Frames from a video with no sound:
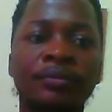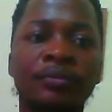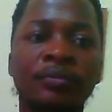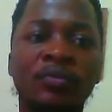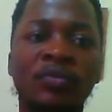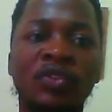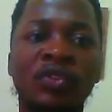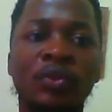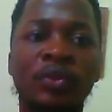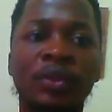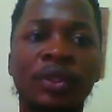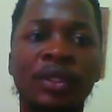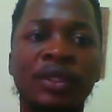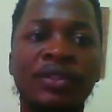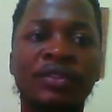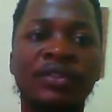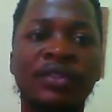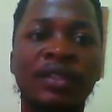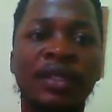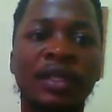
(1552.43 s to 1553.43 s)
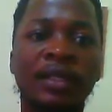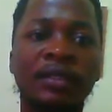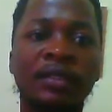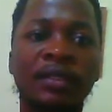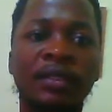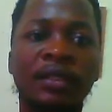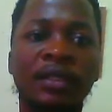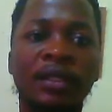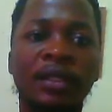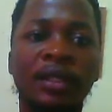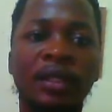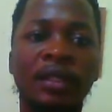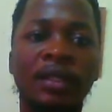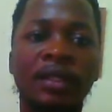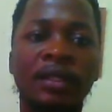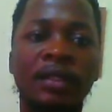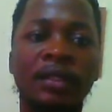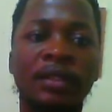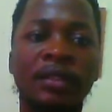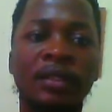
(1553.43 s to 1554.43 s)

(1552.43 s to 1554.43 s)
So you can select any